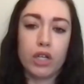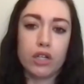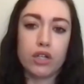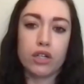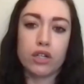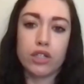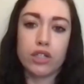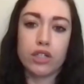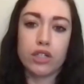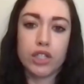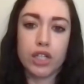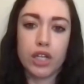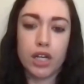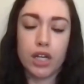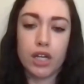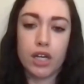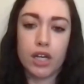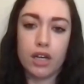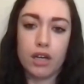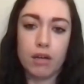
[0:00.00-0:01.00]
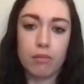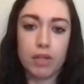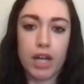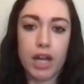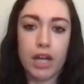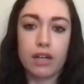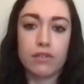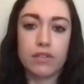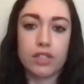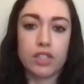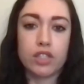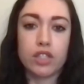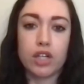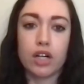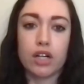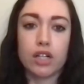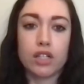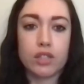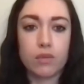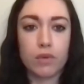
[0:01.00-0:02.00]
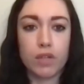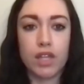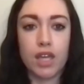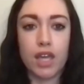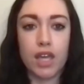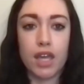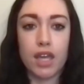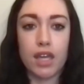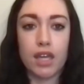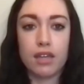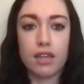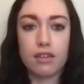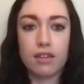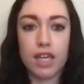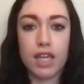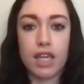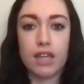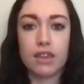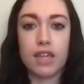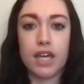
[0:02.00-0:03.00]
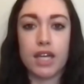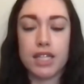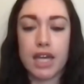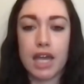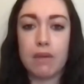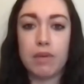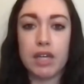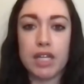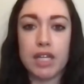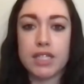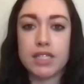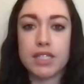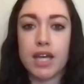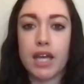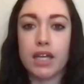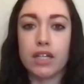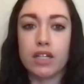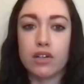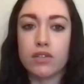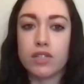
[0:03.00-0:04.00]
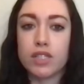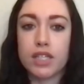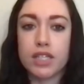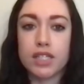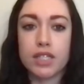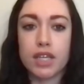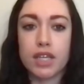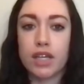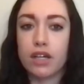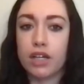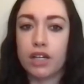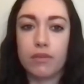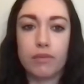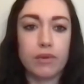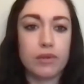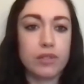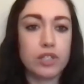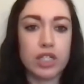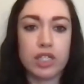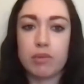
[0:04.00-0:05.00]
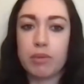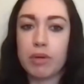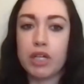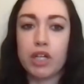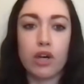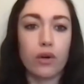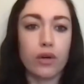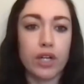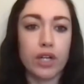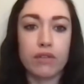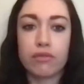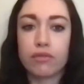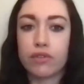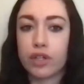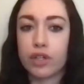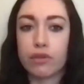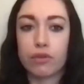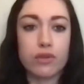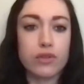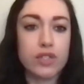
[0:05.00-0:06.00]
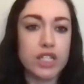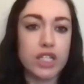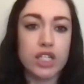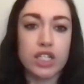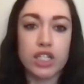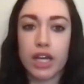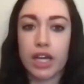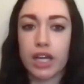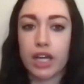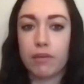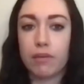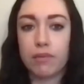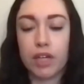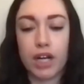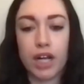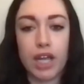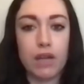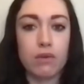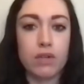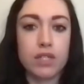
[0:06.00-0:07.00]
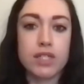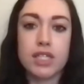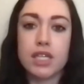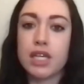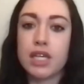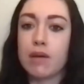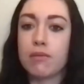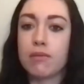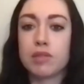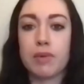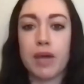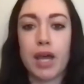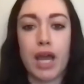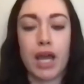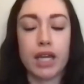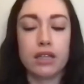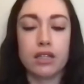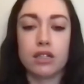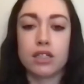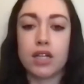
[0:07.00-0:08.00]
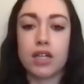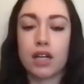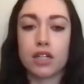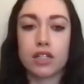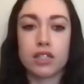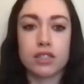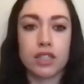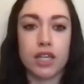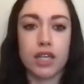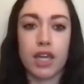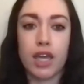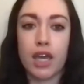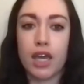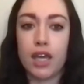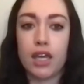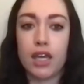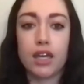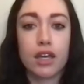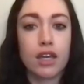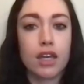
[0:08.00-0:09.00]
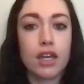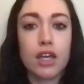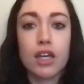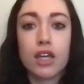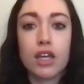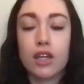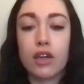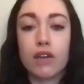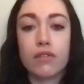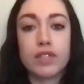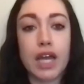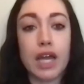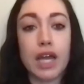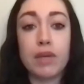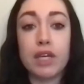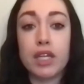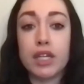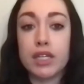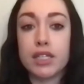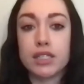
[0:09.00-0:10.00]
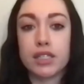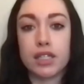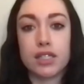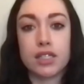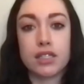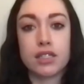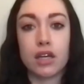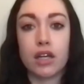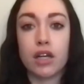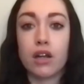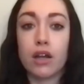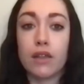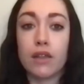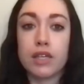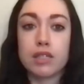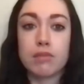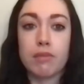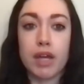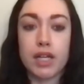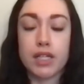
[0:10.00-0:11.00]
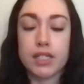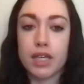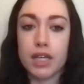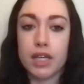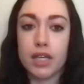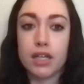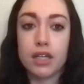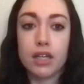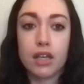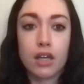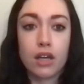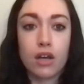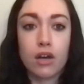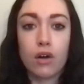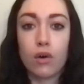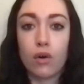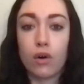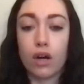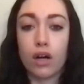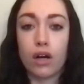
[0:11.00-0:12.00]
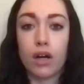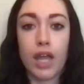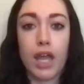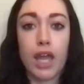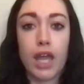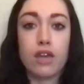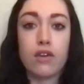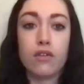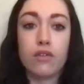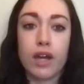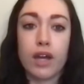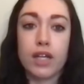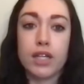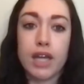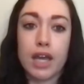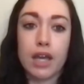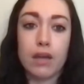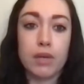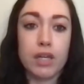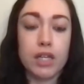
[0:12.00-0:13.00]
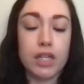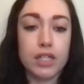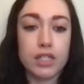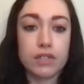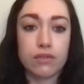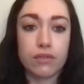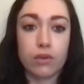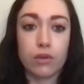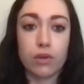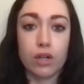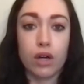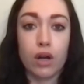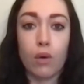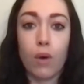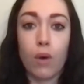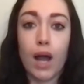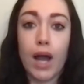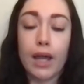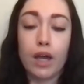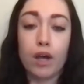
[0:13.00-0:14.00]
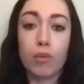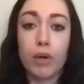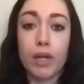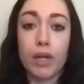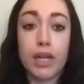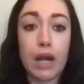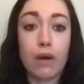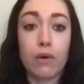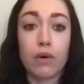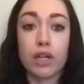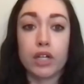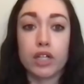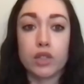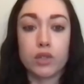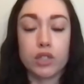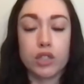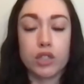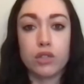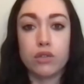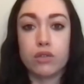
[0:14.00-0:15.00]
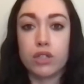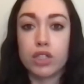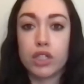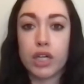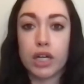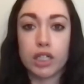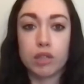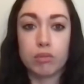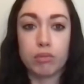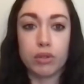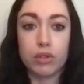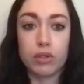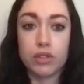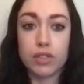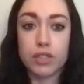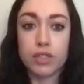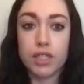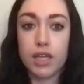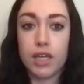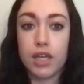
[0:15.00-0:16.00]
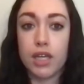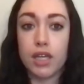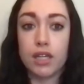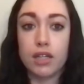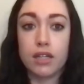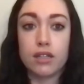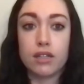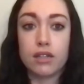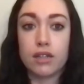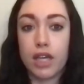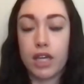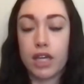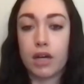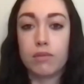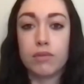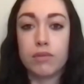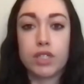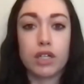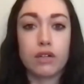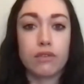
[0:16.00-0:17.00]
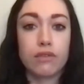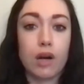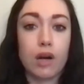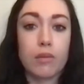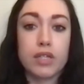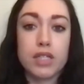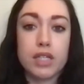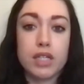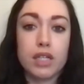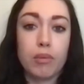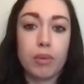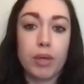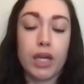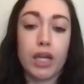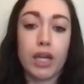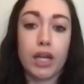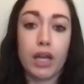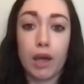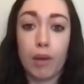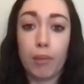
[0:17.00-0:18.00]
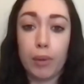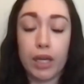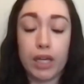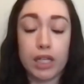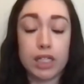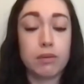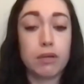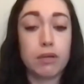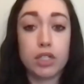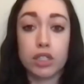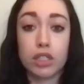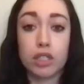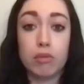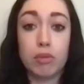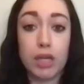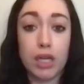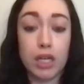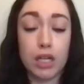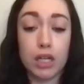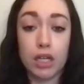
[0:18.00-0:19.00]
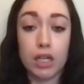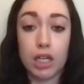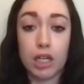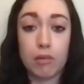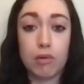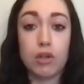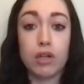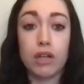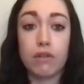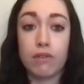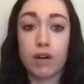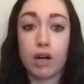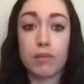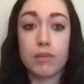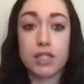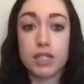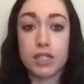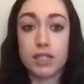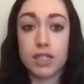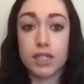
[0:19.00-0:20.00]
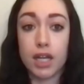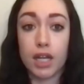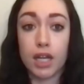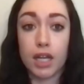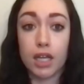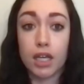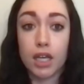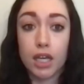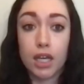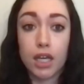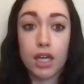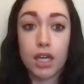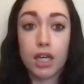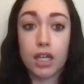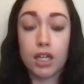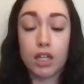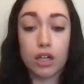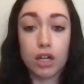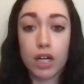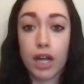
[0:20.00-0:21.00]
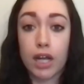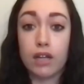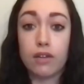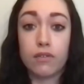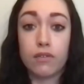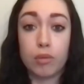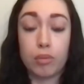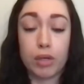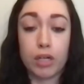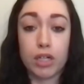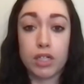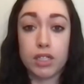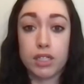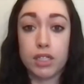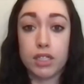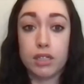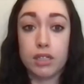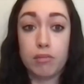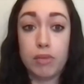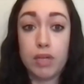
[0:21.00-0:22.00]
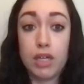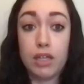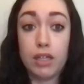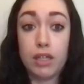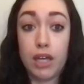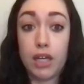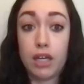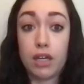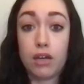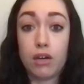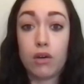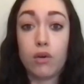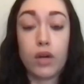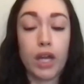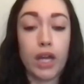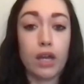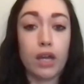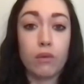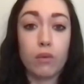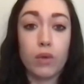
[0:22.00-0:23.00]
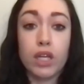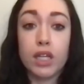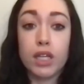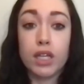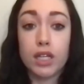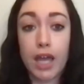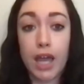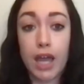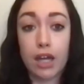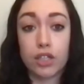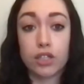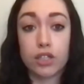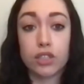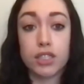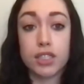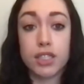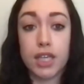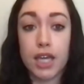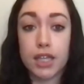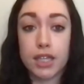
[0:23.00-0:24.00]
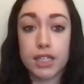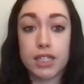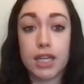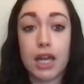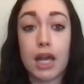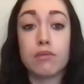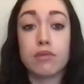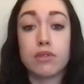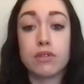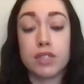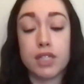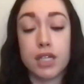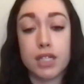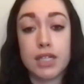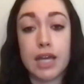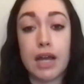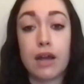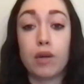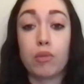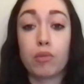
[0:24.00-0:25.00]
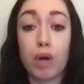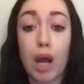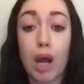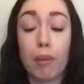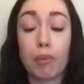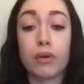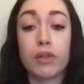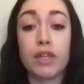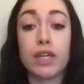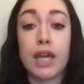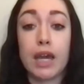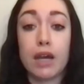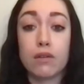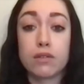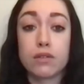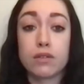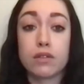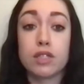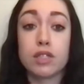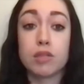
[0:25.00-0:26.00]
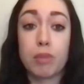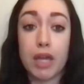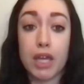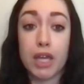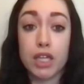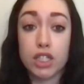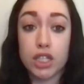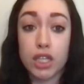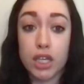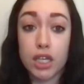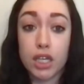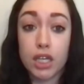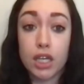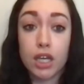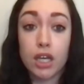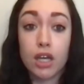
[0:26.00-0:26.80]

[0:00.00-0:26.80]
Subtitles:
inertia kind of starts when they get that diabetes diagnosis. They could have just been going in for a routine checkup. Their A1C comes back and their doctor's like, hey, you have diabetes, let's start you on this medicine. Or, hey, you've had diabetes for a while, but now we're going to switch you to injectables. And they come to your pharmacy to pick it up, especially being in a community pharmacy setting. And you're kind of the person to be like, okay, we need to actually take the time to sit down and properly counsel this patient.